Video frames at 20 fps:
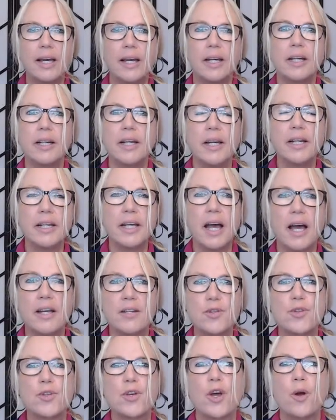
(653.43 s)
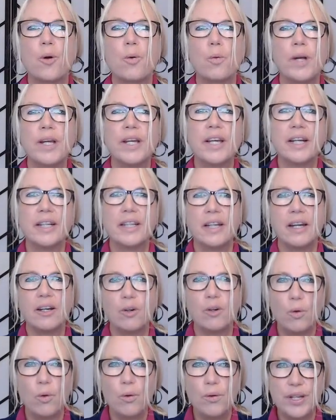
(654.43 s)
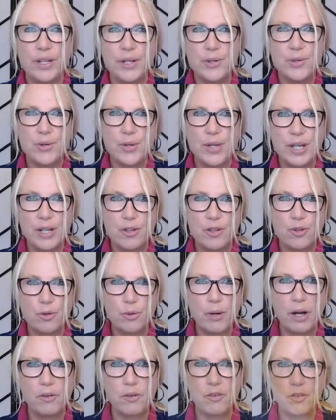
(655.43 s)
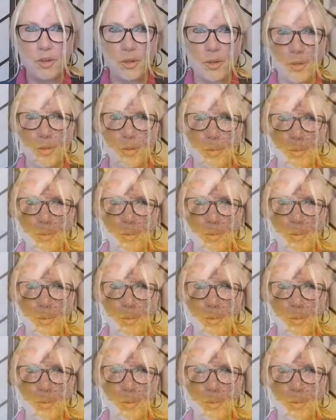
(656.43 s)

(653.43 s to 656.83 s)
In any case, we can get all these things through our food,